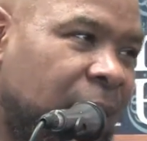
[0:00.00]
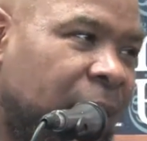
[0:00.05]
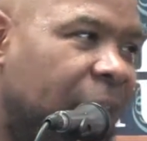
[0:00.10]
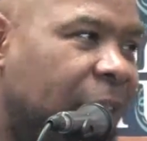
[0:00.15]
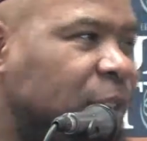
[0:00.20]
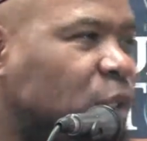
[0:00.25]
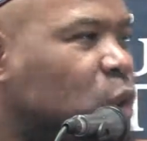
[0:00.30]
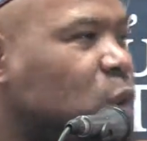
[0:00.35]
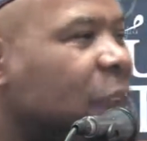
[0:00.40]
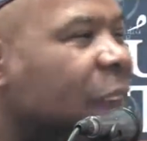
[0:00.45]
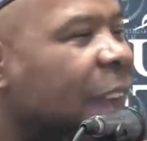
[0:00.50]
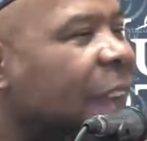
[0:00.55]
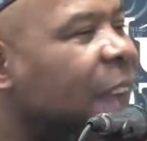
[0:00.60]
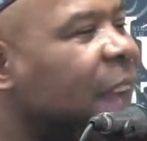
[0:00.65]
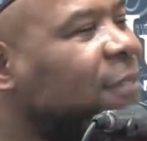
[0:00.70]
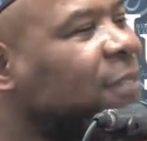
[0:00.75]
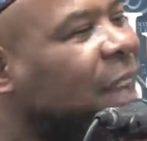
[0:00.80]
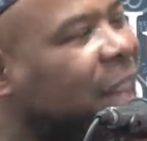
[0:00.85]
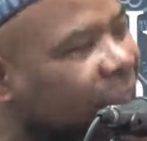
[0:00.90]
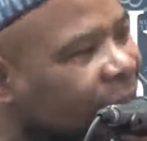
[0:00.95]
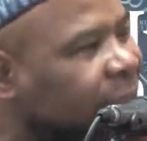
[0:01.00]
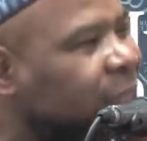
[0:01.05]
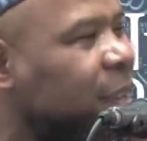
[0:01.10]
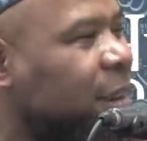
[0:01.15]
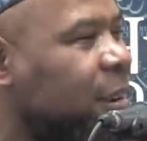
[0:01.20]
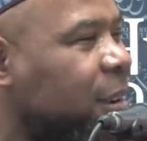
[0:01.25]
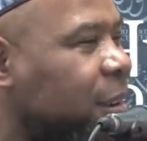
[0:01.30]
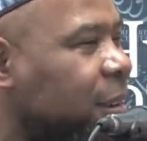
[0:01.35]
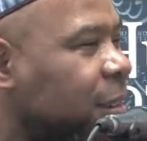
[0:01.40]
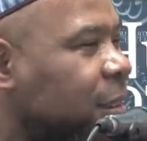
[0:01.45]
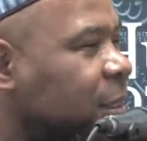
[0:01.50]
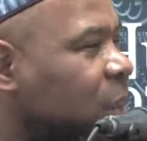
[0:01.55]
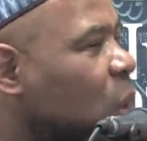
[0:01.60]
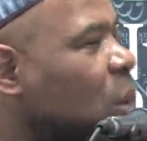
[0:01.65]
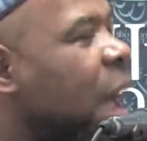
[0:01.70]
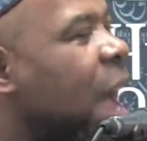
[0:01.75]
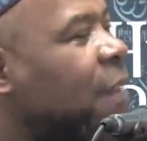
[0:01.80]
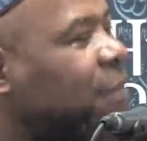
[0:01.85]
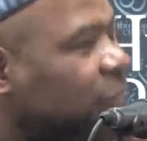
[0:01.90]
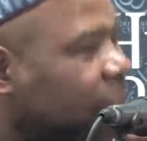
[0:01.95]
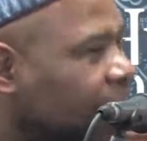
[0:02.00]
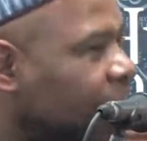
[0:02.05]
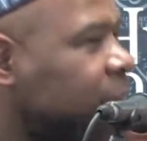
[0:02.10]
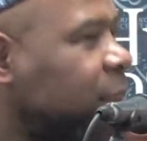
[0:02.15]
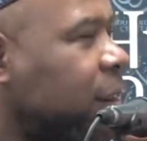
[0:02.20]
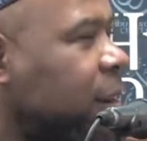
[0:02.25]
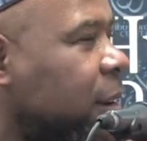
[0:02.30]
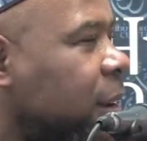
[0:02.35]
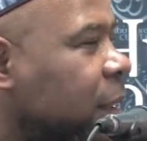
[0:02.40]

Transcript: and do not have ghadr. Don't have ghadr.